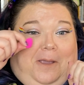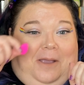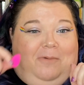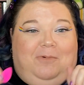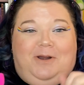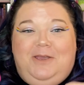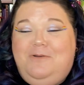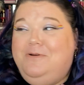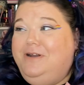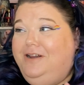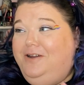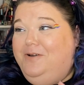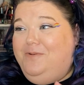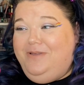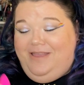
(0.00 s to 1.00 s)
What are you gonna
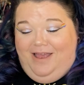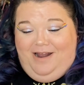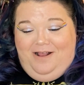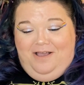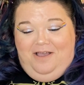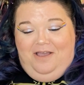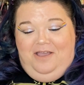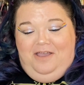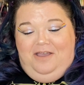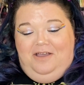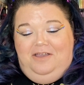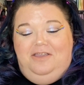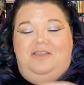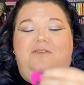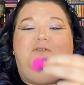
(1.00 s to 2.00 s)
do with it?
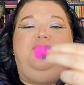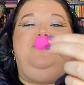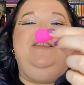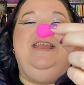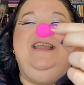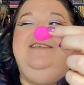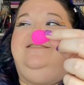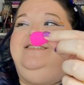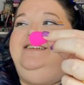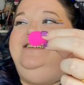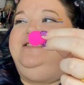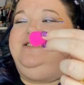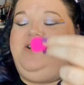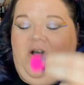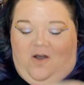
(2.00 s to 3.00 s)
You sneeze and
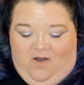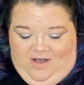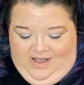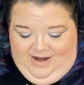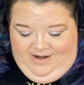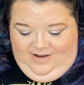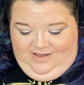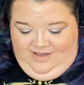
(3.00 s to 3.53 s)
it's gone.